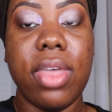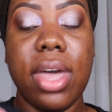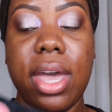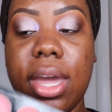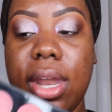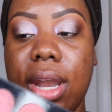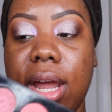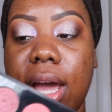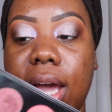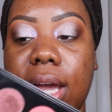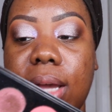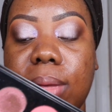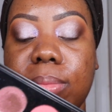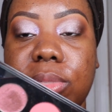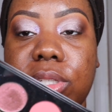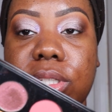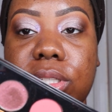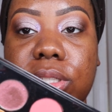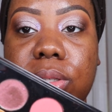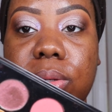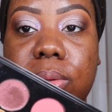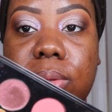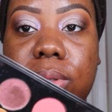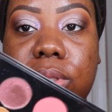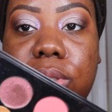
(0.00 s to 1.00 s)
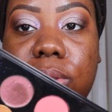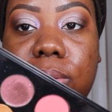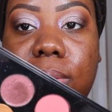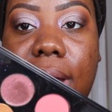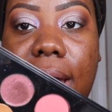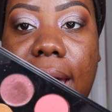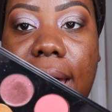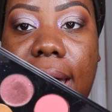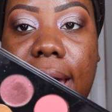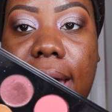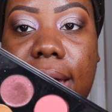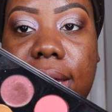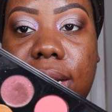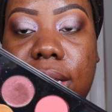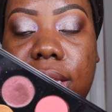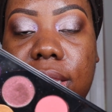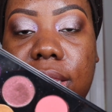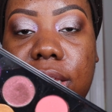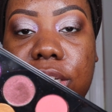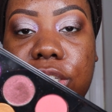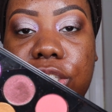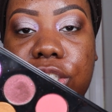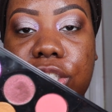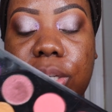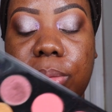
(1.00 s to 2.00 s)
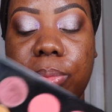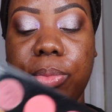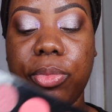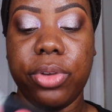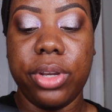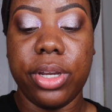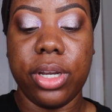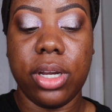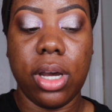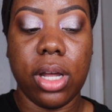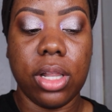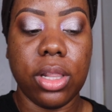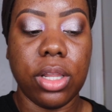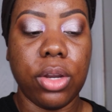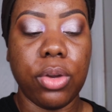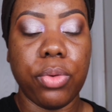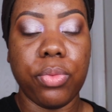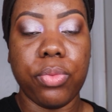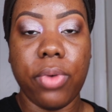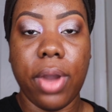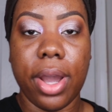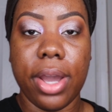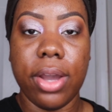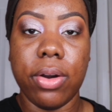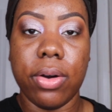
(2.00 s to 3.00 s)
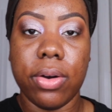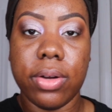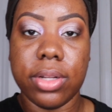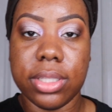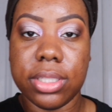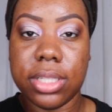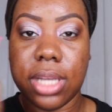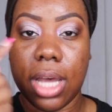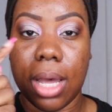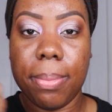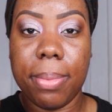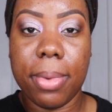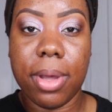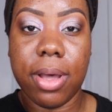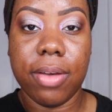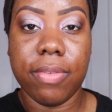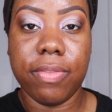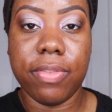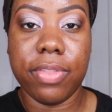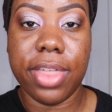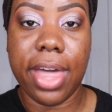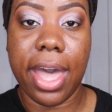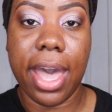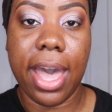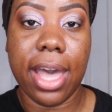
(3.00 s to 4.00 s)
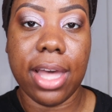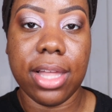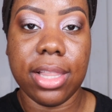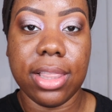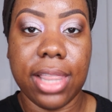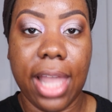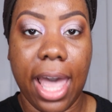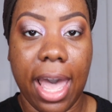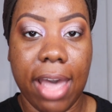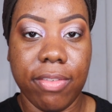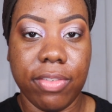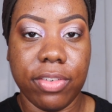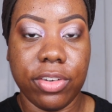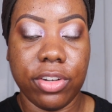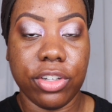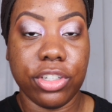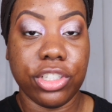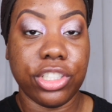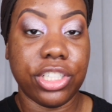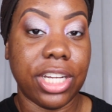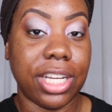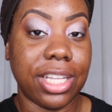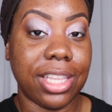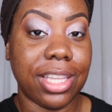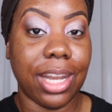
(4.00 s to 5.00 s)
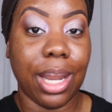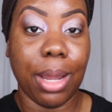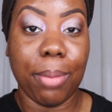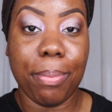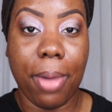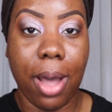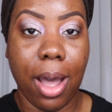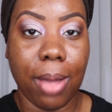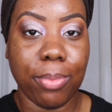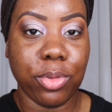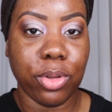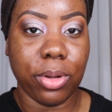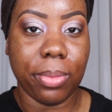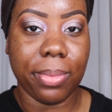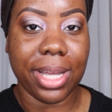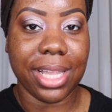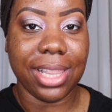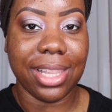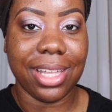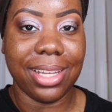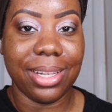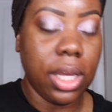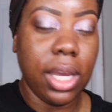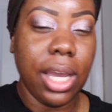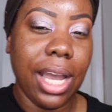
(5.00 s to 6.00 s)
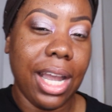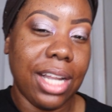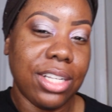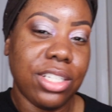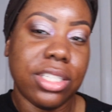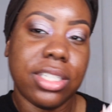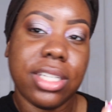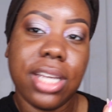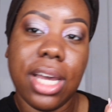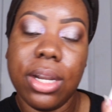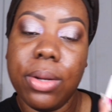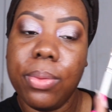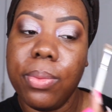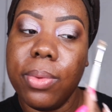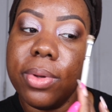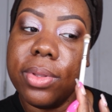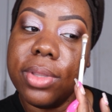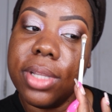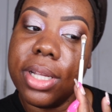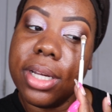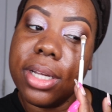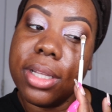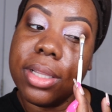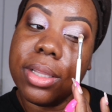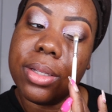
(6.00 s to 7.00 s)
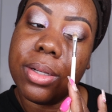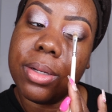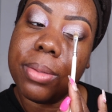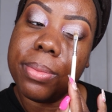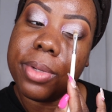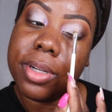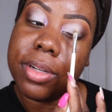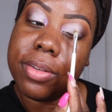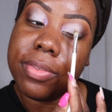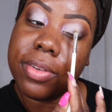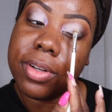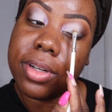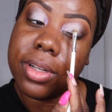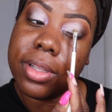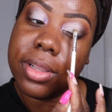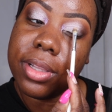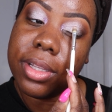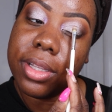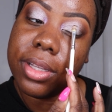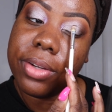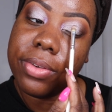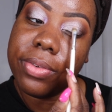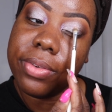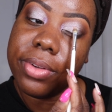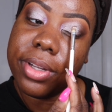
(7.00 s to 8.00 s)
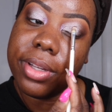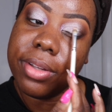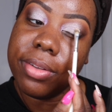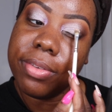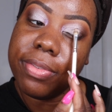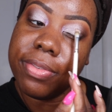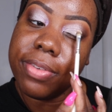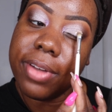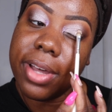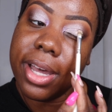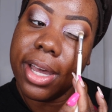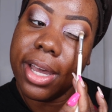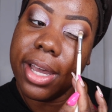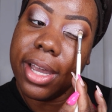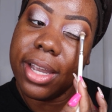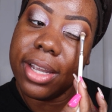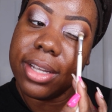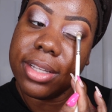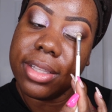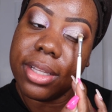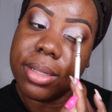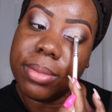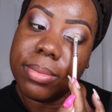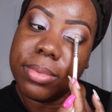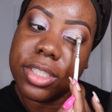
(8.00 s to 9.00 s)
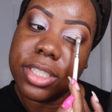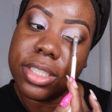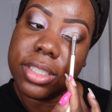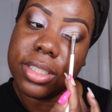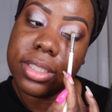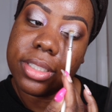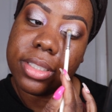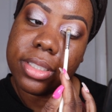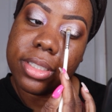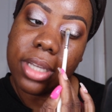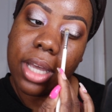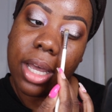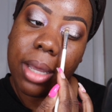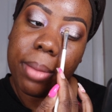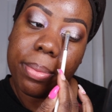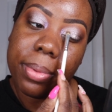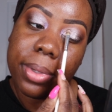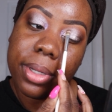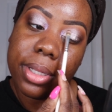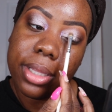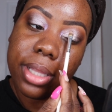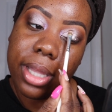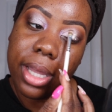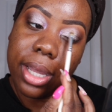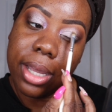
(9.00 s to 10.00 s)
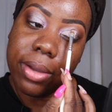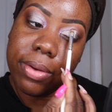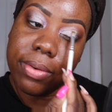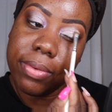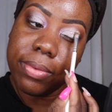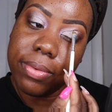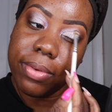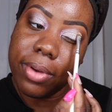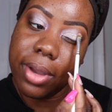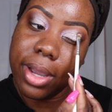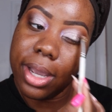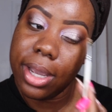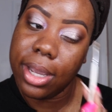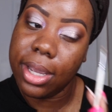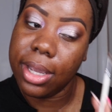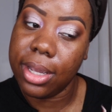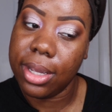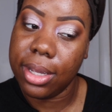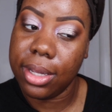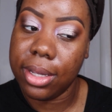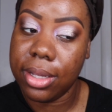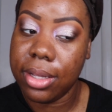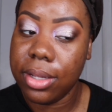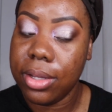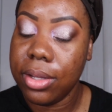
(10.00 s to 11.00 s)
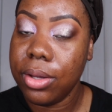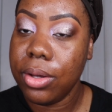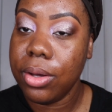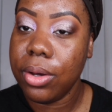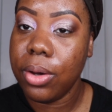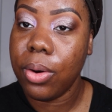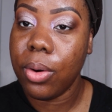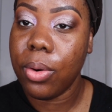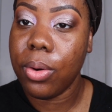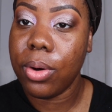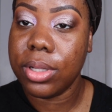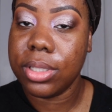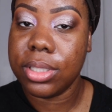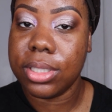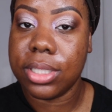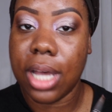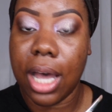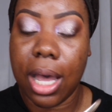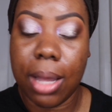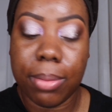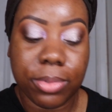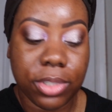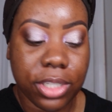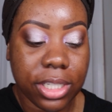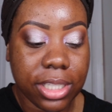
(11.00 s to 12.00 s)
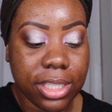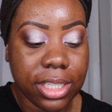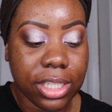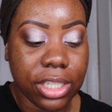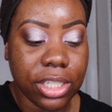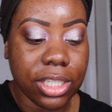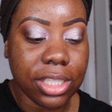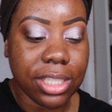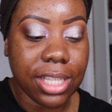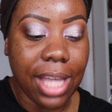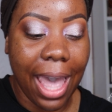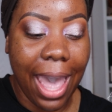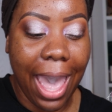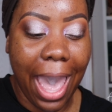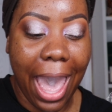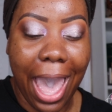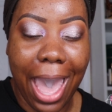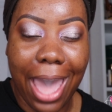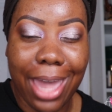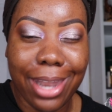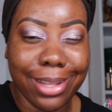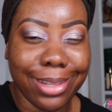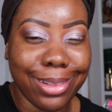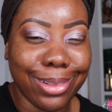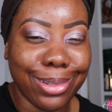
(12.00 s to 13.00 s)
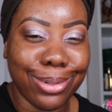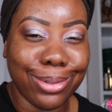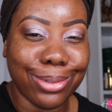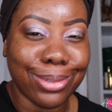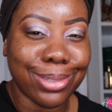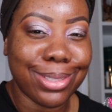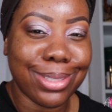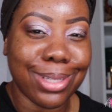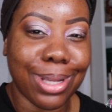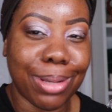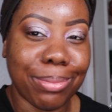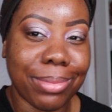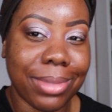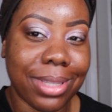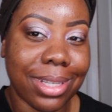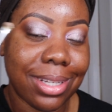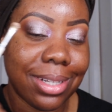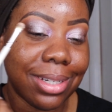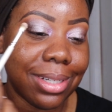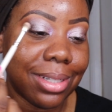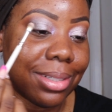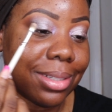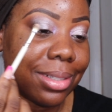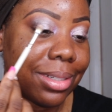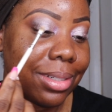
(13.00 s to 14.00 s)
then I'm just going to add this shimmery color right on top of that lavender shade that I popped on my lid. I just kind of want like a little bit of a glittery effect. I'm just topping that right on top just to just add a little something.